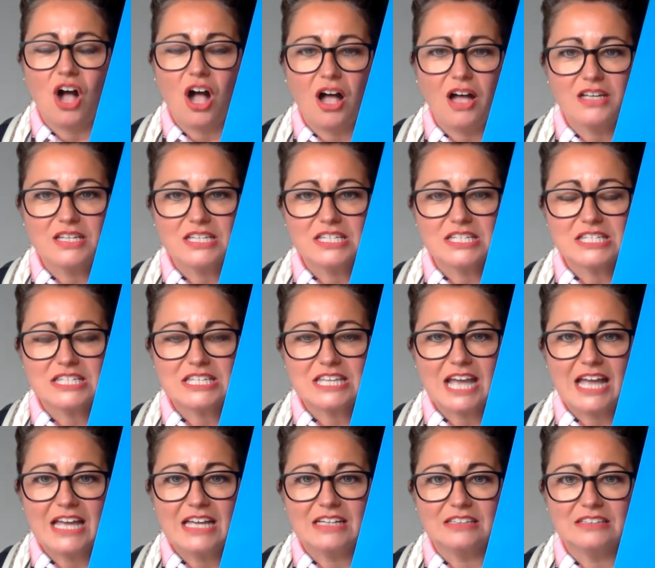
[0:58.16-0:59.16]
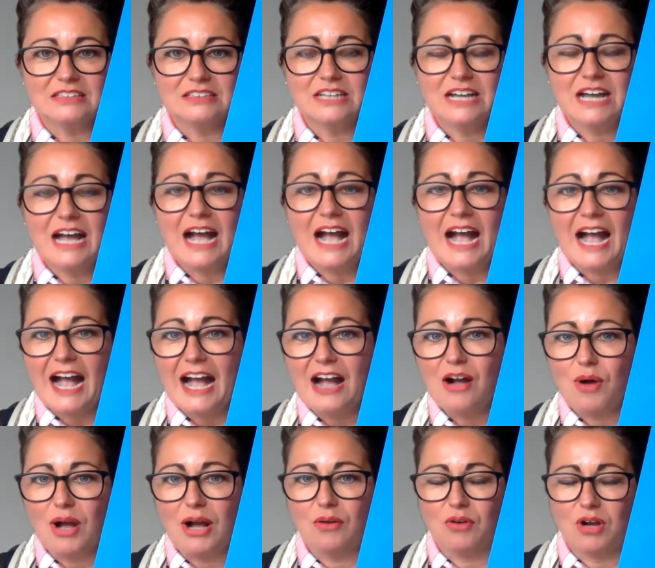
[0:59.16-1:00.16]
as a scale,
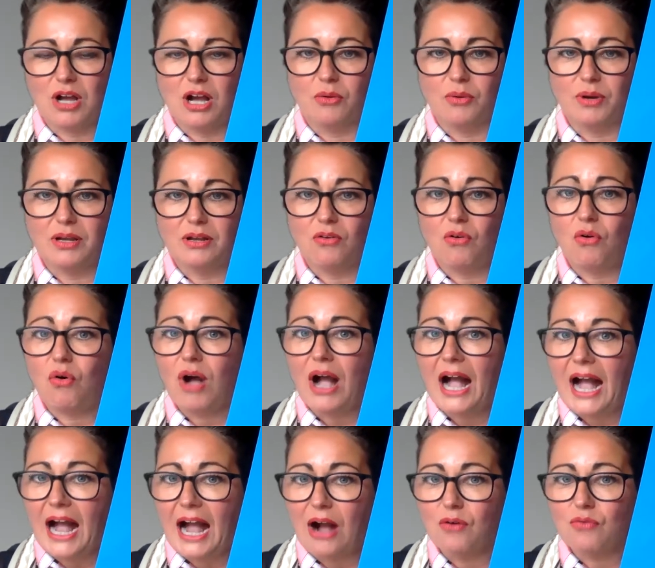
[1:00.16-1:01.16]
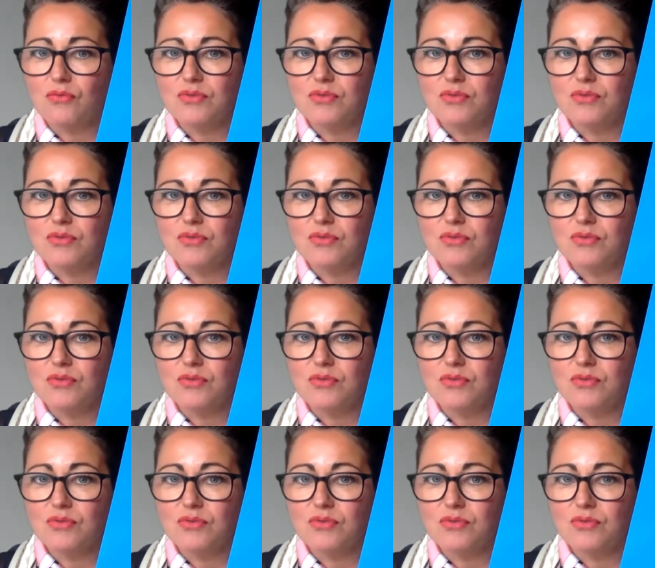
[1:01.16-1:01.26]
how outgoing or how